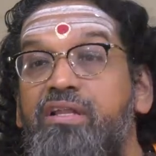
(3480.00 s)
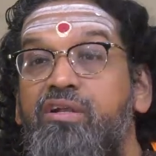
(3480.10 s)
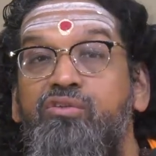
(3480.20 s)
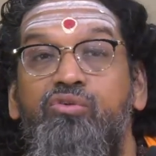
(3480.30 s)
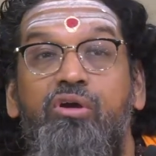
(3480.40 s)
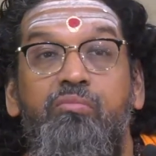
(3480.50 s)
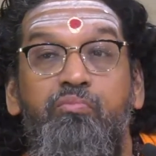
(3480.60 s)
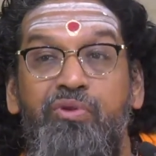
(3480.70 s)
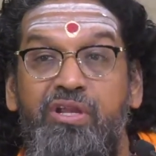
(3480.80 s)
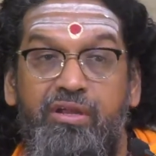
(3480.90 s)
is
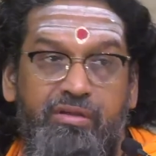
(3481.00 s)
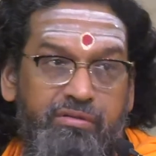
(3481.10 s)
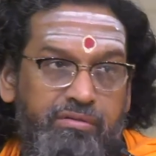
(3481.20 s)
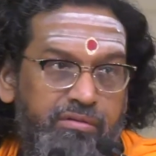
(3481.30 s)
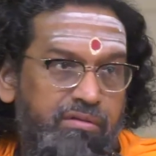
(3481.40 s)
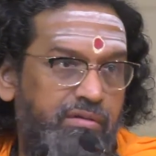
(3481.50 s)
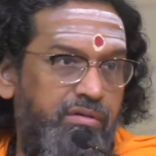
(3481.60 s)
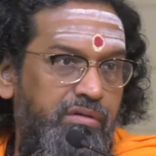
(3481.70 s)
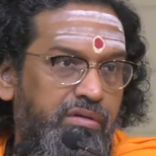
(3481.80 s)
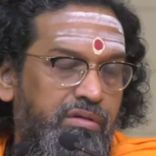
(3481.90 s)
called priya.
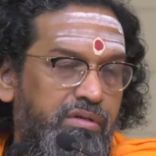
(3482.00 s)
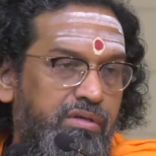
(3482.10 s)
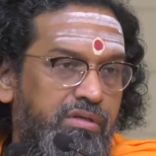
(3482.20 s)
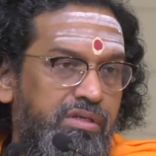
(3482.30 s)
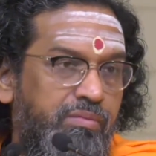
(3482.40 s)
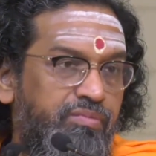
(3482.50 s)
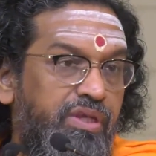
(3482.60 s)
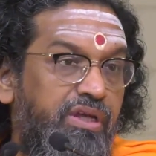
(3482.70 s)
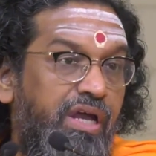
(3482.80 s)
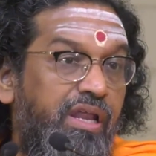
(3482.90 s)

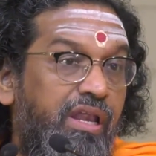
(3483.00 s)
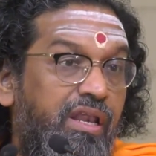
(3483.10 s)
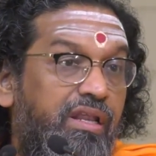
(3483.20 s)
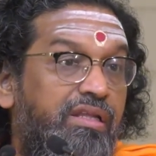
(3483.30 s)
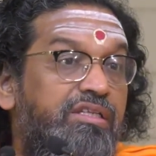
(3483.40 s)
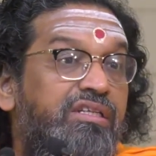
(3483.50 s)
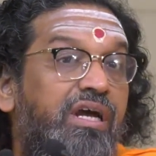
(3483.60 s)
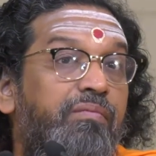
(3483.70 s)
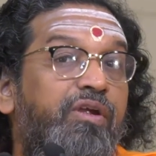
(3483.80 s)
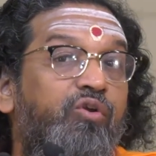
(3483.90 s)
Something is
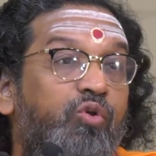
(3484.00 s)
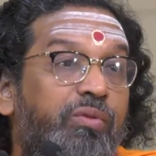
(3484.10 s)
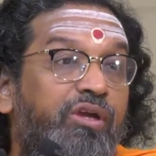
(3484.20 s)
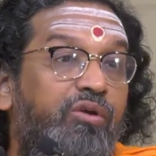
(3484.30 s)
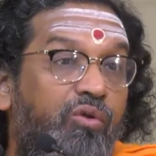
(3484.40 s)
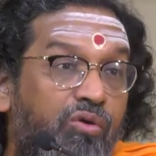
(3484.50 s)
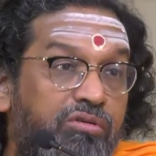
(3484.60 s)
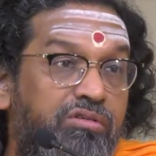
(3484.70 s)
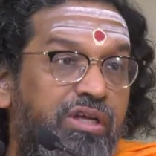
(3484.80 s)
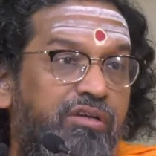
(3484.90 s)
coming to me
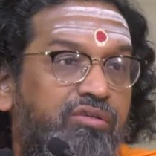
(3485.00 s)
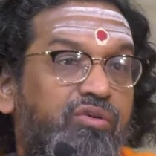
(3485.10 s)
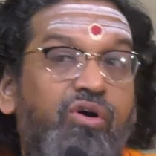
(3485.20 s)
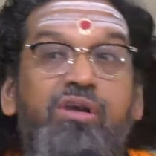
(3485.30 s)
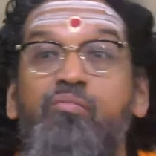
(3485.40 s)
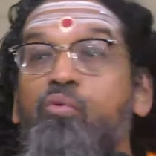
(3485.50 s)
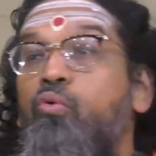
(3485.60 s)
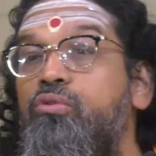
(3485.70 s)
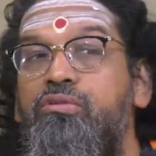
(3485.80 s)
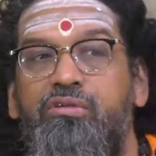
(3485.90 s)
close, that is called
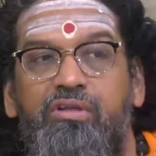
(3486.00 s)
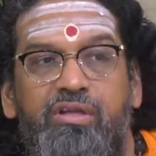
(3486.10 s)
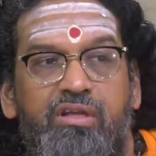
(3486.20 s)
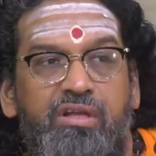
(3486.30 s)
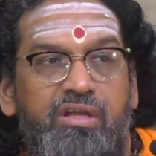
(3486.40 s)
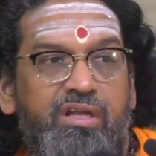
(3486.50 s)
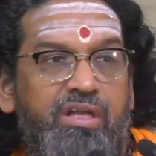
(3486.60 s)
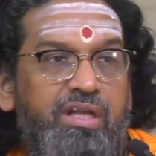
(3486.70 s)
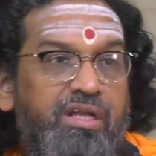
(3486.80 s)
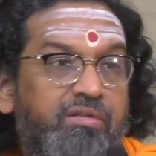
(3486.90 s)
mod.
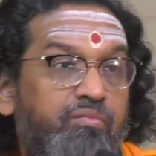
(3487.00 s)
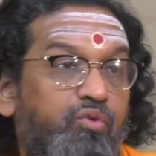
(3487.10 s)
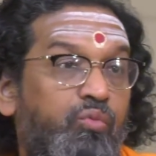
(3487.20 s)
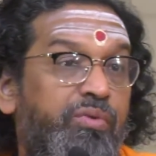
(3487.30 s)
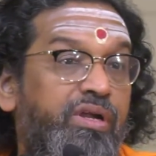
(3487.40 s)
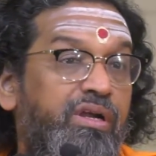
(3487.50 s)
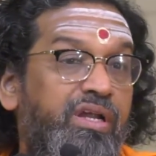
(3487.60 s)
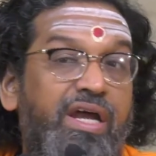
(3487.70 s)
And the moment I